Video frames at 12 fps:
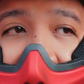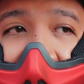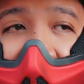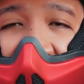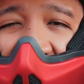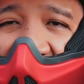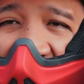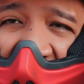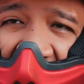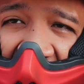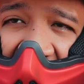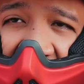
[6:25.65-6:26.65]
It's not that
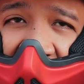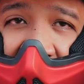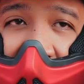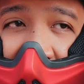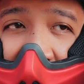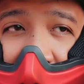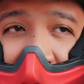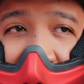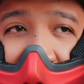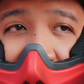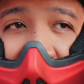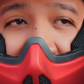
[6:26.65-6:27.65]
tight,
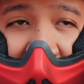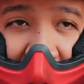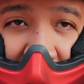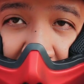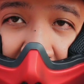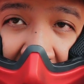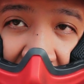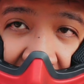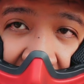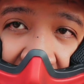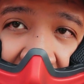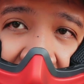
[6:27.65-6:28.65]
but like to wear it,